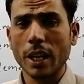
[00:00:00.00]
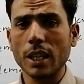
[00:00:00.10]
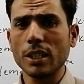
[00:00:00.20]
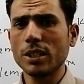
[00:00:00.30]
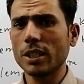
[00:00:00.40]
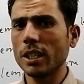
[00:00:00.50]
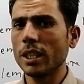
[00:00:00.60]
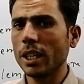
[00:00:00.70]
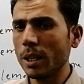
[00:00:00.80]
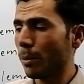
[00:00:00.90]

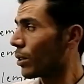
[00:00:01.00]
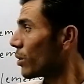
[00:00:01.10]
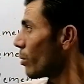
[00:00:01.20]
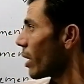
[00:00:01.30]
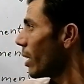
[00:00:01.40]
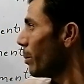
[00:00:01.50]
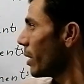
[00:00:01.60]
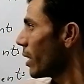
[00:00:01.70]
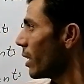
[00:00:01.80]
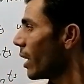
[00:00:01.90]
Initially elements were
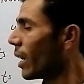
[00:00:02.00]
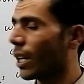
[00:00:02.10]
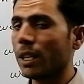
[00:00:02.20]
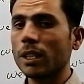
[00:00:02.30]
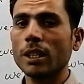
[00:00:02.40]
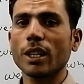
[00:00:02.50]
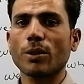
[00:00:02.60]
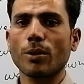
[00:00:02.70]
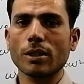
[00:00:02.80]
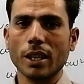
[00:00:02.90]
limited and
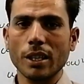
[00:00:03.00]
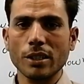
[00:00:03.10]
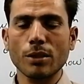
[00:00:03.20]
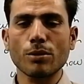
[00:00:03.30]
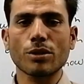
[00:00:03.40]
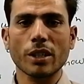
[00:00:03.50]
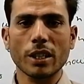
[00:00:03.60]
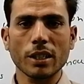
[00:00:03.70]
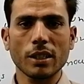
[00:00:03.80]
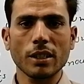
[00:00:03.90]
it was easy to
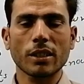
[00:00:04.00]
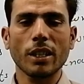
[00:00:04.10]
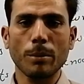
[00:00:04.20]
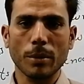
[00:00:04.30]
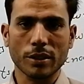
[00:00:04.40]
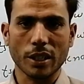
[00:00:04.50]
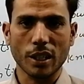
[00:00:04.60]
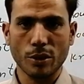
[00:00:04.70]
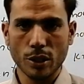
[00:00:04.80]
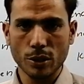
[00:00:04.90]
study these elements
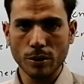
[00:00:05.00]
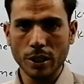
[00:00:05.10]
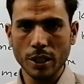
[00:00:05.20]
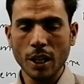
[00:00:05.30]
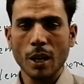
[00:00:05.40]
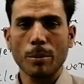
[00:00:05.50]
individually,